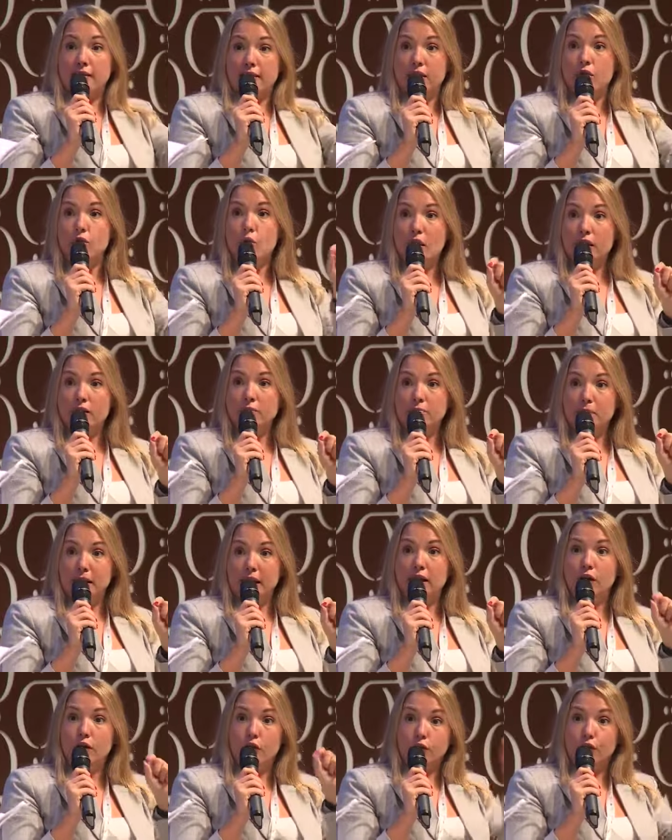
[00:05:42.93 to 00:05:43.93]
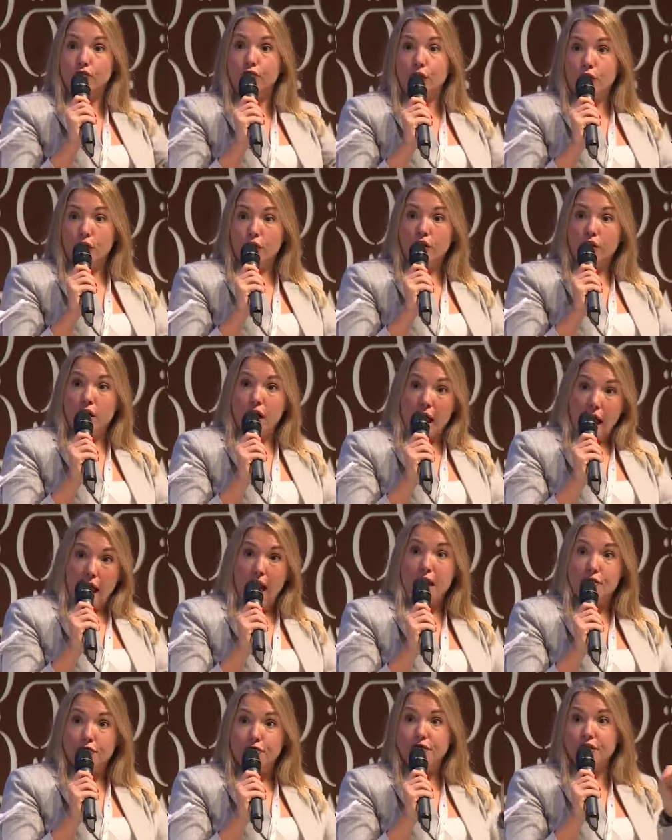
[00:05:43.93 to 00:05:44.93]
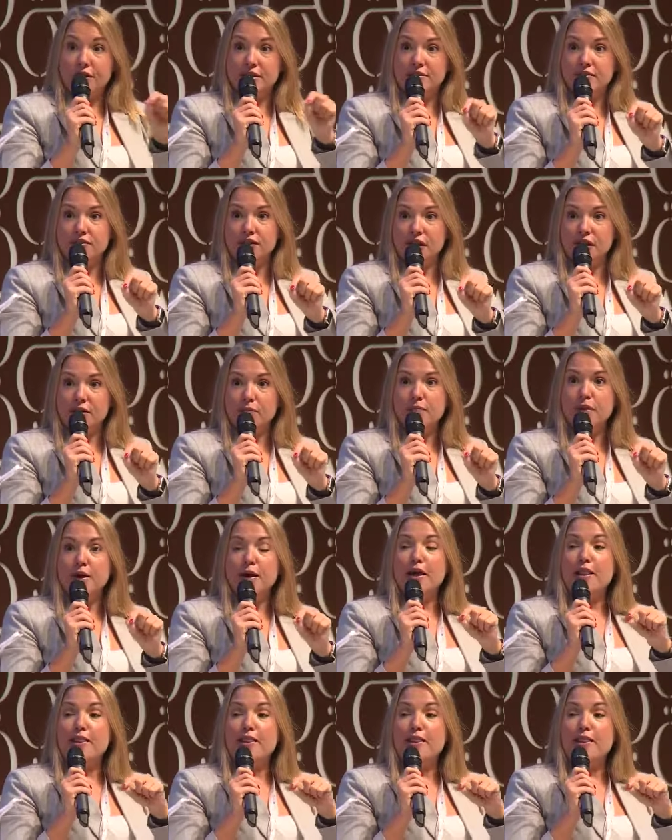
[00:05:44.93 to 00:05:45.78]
the 1 billion for every trip,